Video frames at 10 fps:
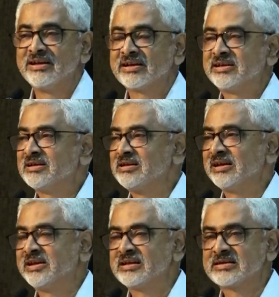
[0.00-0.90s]
lucky,
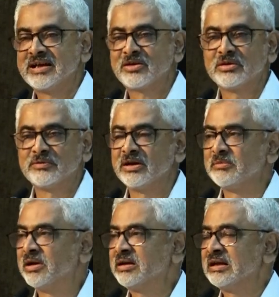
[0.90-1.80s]
luckiest star on the
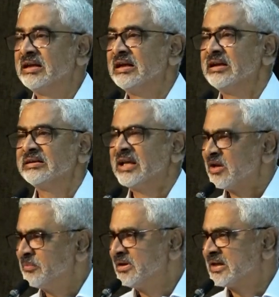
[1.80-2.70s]
world. But there
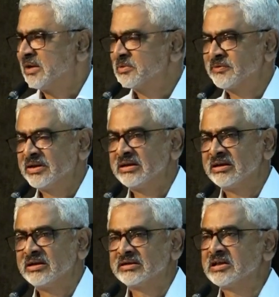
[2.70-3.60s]
have been times when
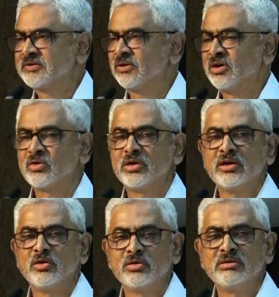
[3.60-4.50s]
things were not
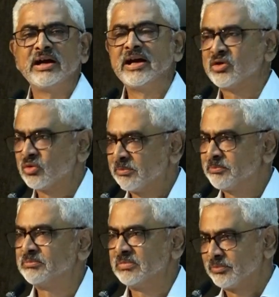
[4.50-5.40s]
going good. I took
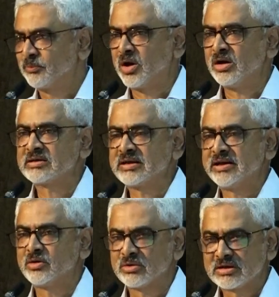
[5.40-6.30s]
a pause,
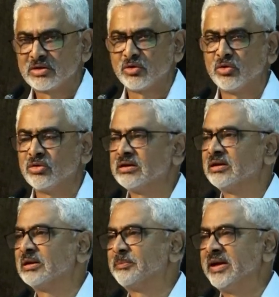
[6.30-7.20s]
I took a
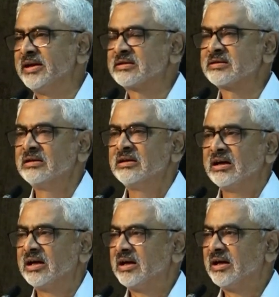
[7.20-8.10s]
slow pace,
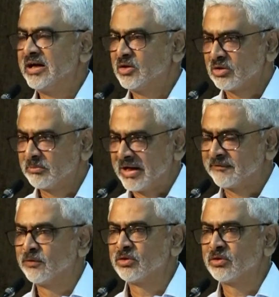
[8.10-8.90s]
I took a back